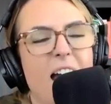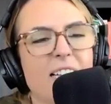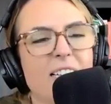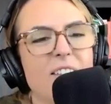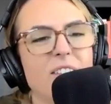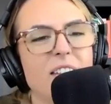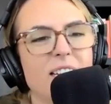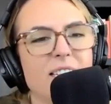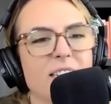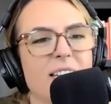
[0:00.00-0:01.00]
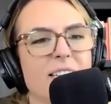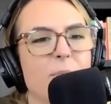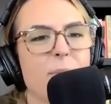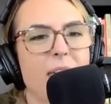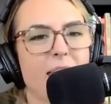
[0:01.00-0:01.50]
I love that it's
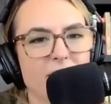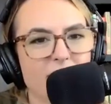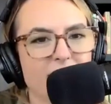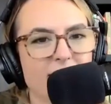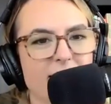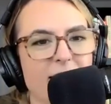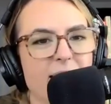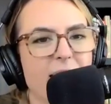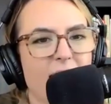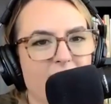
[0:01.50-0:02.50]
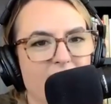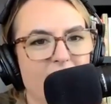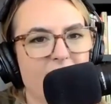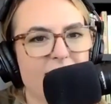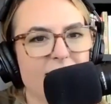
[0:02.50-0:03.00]
manifesting
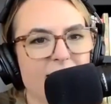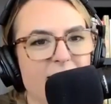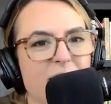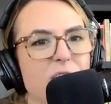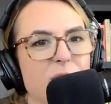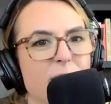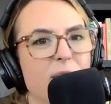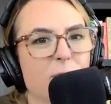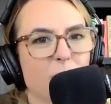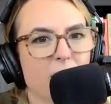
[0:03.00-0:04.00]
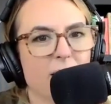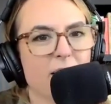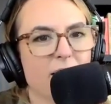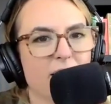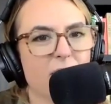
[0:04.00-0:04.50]
and doing the
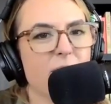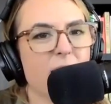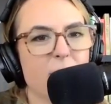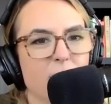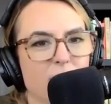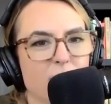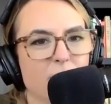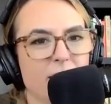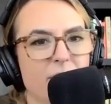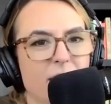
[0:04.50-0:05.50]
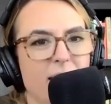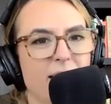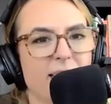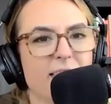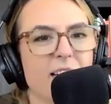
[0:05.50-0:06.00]
work. You and I both believe
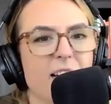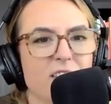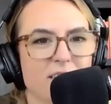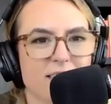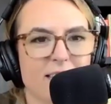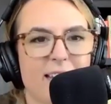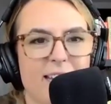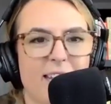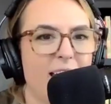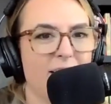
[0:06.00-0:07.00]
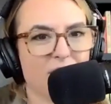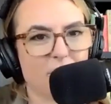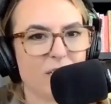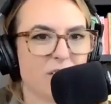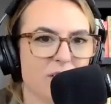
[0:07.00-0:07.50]
that. It's not just like
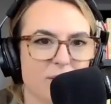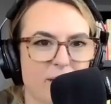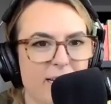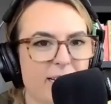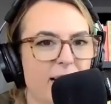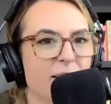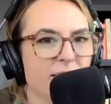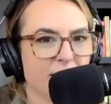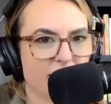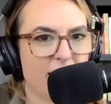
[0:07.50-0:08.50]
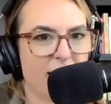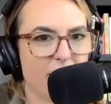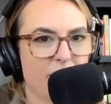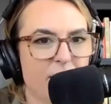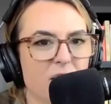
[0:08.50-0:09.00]
affirmations, write it out, it's going to
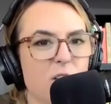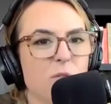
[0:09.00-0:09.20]
happen.